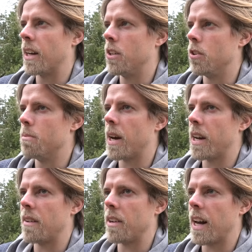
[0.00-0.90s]
a good man,
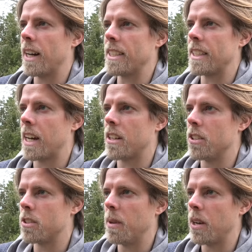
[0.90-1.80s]
having high
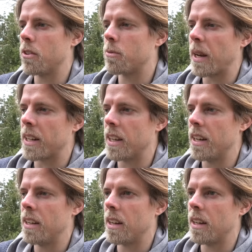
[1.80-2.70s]
status, being
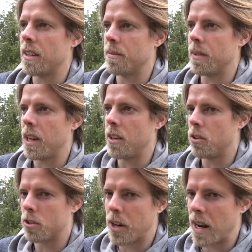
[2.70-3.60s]
respected in
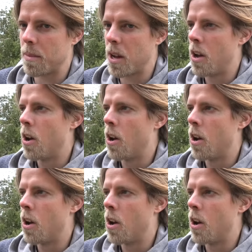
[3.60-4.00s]
your tribe,